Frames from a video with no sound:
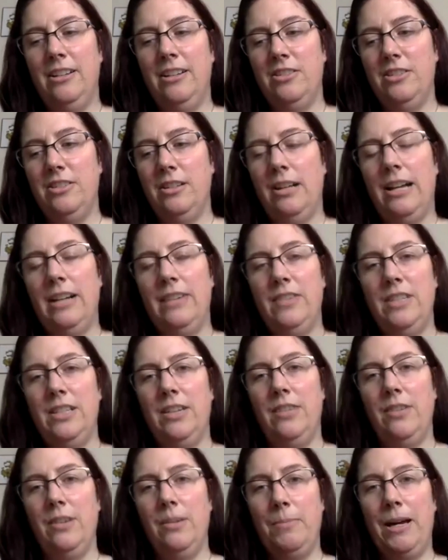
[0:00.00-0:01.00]
there's a lot of
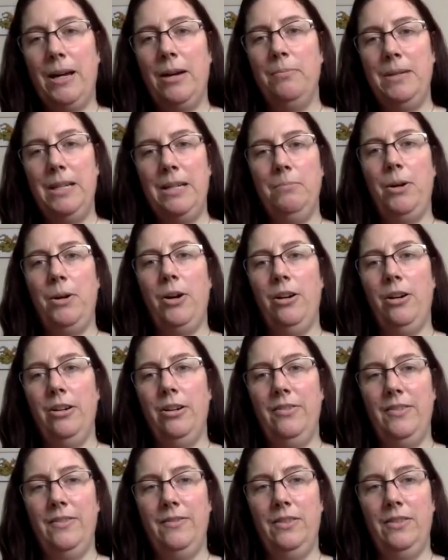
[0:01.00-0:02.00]
stuff about being part
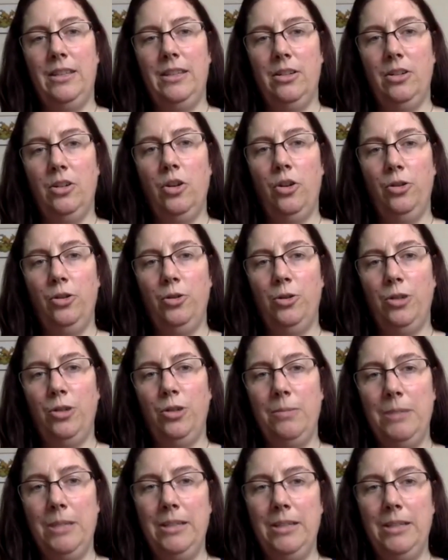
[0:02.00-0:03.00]
of the cultural
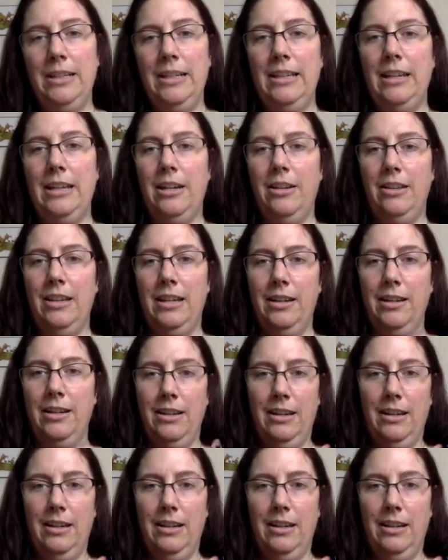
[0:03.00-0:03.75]
community there that